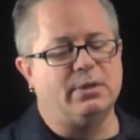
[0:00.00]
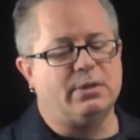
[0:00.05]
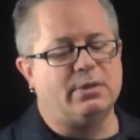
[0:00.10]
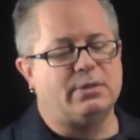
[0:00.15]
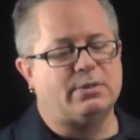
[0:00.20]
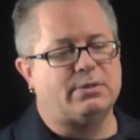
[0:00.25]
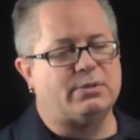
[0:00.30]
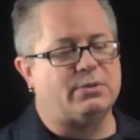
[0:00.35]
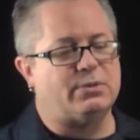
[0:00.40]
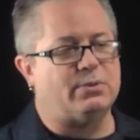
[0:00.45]

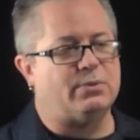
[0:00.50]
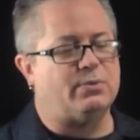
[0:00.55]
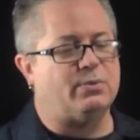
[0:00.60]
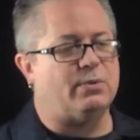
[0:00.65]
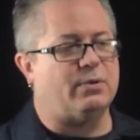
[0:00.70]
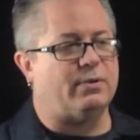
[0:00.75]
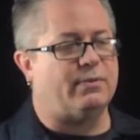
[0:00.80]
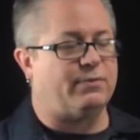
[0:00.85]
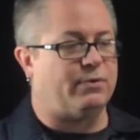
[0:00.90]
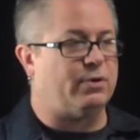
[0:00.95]
if
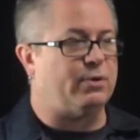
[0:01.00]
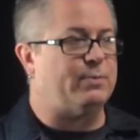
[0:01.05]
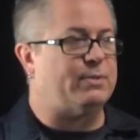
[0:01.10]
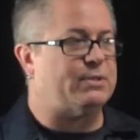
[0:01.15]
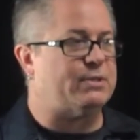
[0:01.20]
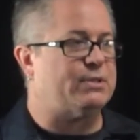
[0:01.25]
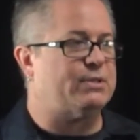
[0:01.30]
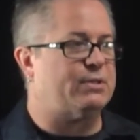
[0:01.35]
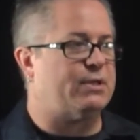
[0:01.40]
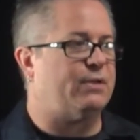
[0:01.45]
they're going to be
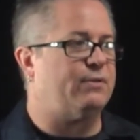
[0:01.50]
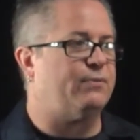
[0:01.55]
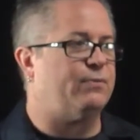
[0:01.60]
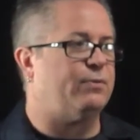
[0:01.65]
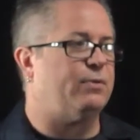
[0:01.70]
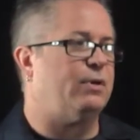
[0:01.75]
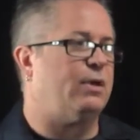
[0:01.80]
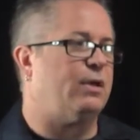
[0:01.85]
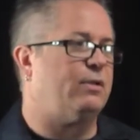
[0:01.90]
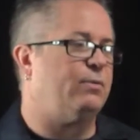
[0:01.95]
successful,
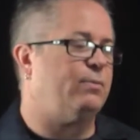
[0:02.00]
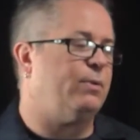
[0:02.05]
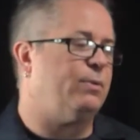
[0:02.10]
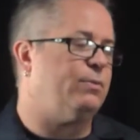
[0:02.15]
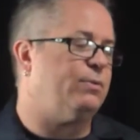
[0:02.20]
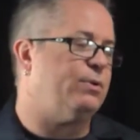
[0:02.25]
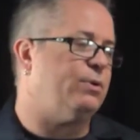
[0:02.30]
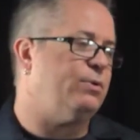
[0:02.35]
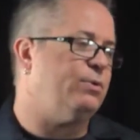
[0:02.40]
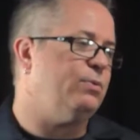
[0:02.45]
they have to be
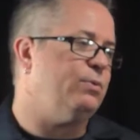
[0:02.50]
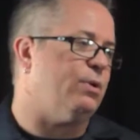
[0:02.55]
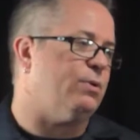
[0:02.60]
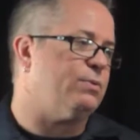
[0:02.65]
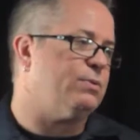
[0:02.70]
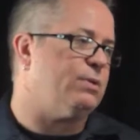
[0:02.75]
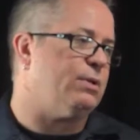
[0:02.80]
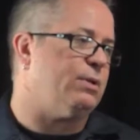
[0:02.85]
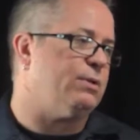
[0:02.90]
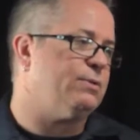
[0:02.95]
able to do
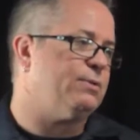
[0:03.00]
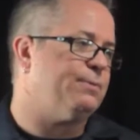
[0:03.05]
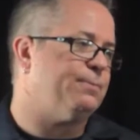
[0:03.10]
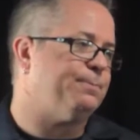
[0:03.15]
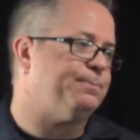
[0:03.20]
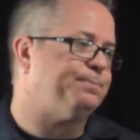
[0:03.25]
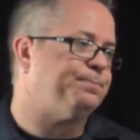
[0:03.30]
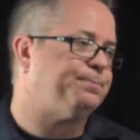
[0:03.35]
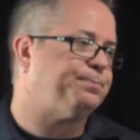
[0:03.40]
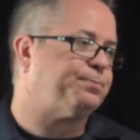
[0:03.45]
those things.
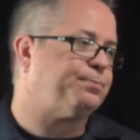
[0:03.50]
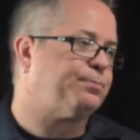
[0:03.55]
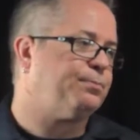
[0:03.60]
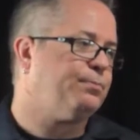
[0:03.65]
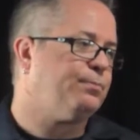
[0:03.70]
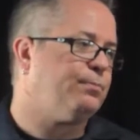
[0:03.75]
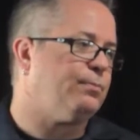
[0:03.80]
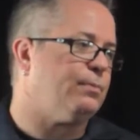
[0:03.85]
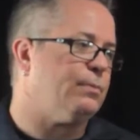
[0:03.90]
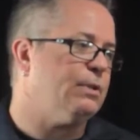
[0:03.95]

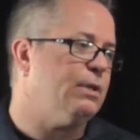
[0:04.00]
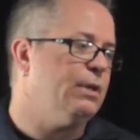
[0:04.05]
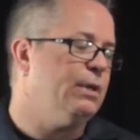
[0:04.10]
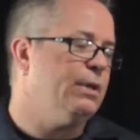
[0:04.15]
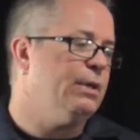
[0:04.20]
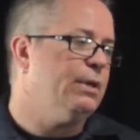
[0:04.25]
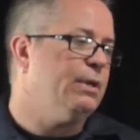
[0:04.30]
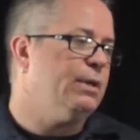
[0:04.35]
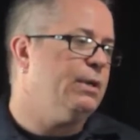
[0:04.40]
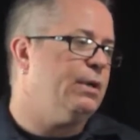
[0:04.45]

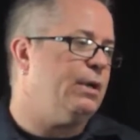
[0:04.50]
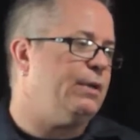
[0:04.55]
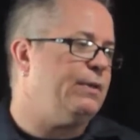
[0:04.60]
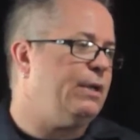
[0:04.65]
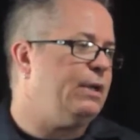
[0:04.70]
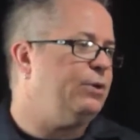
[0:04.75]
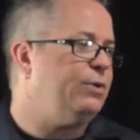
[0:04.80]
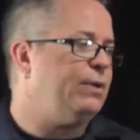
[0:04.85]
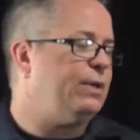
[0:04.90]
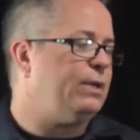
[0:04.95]
And
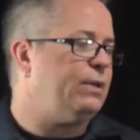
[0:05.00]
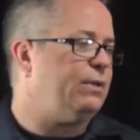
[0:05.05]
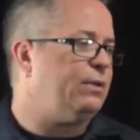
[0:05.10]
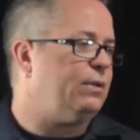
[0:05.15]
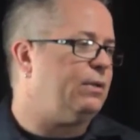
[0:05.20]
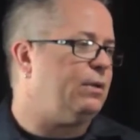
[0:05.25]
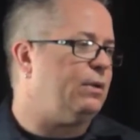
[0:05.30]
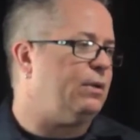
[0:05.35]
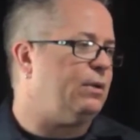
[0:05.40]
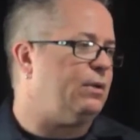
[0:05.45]
then you get,
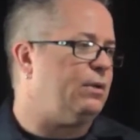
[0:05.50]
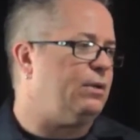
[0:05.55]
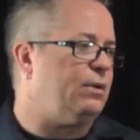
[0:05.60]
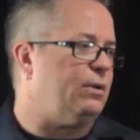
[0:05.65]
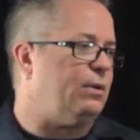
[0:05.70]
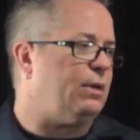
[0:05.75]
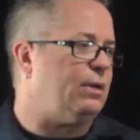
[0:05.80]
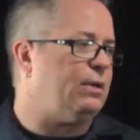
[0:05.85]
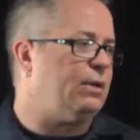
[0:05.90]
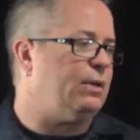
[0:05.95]

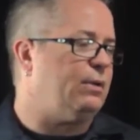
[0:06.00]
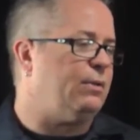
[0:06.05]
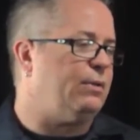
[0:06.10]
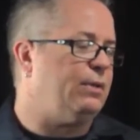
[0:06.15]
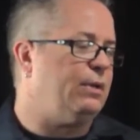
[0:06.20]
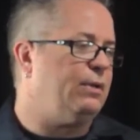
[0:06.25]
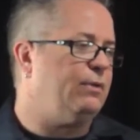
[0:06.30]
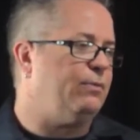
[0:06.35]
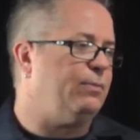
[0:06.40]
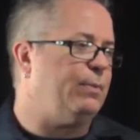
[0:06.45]
again,
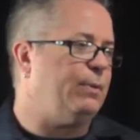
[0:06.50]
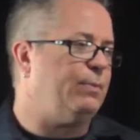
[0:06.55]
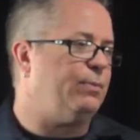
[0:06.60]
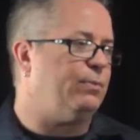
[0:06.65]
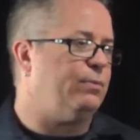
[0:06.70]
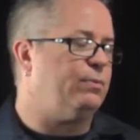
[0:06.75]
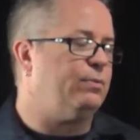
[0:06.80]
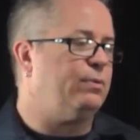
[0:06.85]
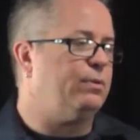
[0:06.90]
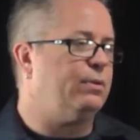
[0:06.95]
things that
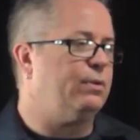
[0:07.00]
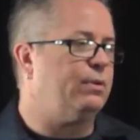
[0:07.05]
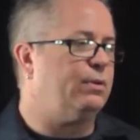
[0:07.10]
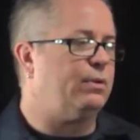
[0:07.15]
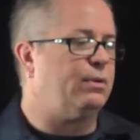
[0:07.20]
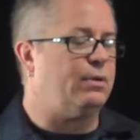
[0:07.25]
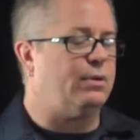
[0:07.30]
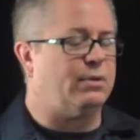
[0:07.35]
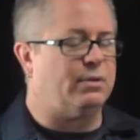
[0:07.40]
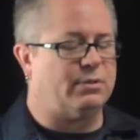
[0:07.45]
people
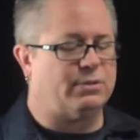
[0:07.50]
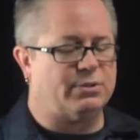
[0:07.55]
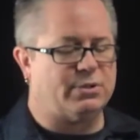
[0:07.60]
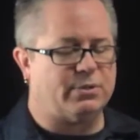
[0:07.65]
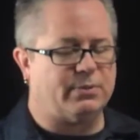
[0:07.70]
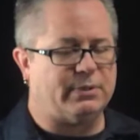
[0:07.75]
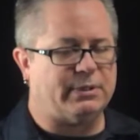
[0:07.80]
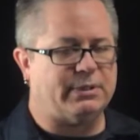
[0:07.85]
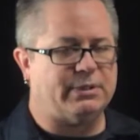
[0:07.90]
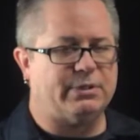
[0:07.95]

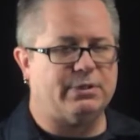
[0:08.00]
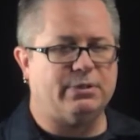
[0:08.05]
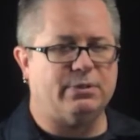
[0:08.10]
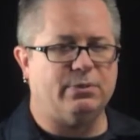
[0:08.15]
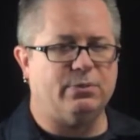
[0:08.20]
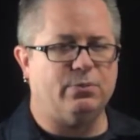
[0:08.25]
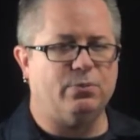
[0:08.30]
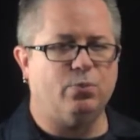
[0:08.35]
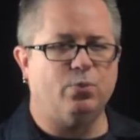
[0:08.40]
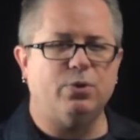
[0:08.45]
generally
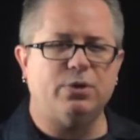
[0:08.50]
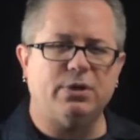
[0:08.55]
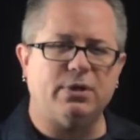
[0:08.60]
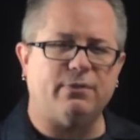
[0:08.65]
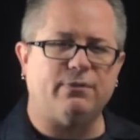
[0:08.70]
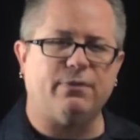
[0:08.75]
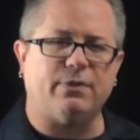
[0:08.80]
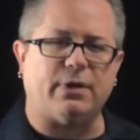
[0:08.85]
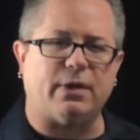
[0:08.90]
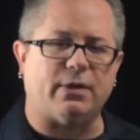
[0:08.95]
wouldn't
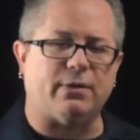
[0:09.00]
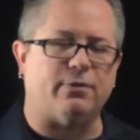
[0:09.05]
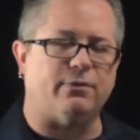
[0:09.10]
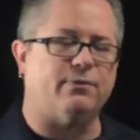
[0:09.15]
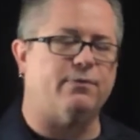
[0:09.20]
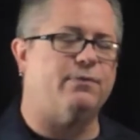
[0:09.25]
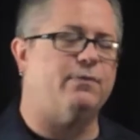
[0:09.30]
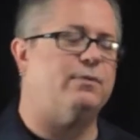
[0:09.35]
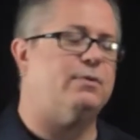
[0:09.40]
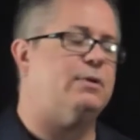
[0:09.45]
have thought
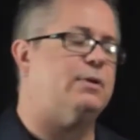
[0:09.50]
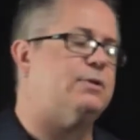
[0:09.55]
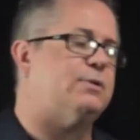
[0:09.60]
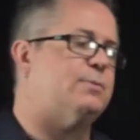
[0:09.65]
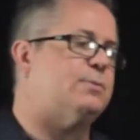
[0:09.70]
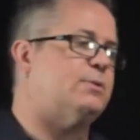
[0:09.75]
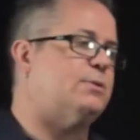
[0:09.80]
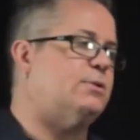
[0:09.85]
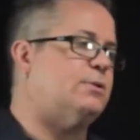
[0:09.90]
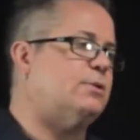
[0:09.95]
of as a
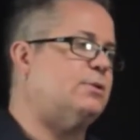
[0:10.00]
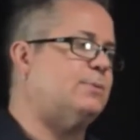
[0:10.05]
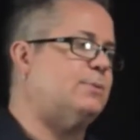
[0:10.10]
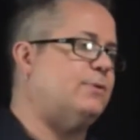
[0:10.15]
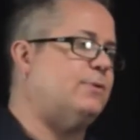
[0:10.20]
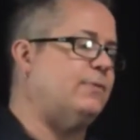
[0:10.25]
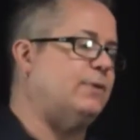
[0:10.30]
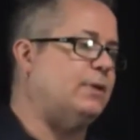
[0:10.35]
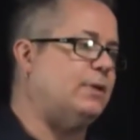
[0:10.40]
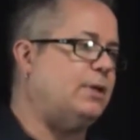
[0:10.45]

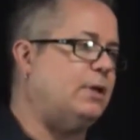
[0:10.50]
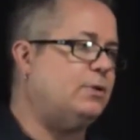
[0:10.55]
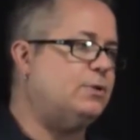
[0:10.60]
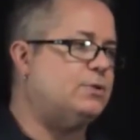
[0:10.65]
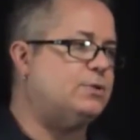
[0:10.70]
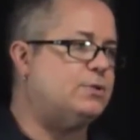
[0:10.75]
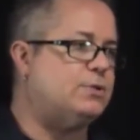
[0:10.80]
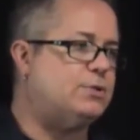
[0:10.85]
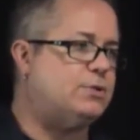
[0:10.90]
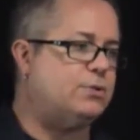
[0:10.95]
specific
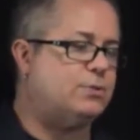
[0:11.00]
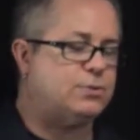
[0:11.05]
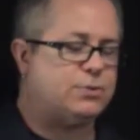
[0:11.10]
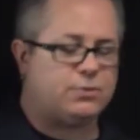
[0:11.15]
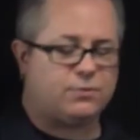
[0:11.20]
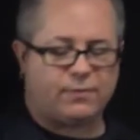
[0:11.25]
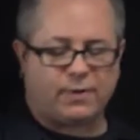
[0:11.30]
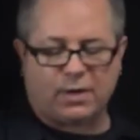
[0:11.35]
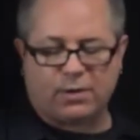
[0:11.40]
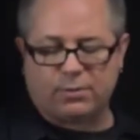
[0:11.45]
intelligence until
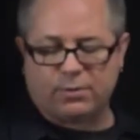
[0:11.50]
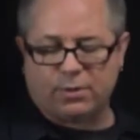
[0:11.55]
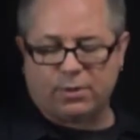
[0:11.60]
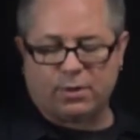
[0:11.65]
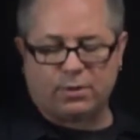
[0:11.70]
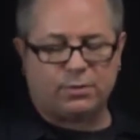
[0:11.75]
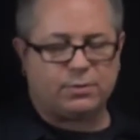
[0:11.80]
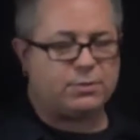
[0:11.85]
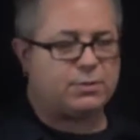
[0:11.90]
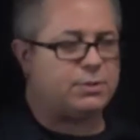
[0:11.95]
sort of Howard
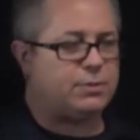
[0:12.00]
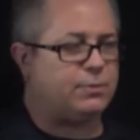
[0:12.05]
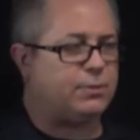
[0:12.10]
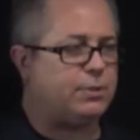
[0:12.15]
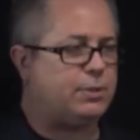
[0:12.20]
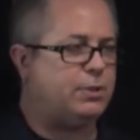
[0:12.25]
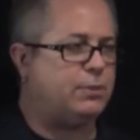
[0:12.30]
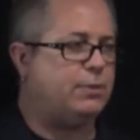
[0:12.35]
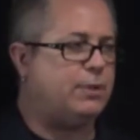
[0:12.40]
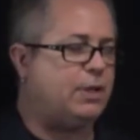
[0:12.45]
Gardner's
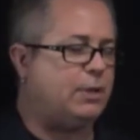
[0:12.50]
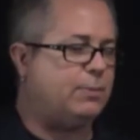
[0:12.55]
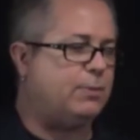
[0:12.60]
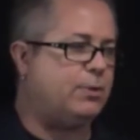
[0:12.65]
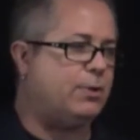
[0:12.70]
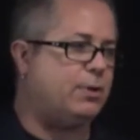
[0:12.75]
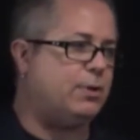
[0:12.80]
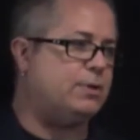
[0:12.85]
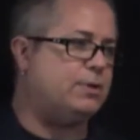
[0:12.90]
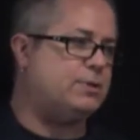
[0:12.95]
theory came
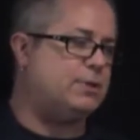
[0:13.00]
along. This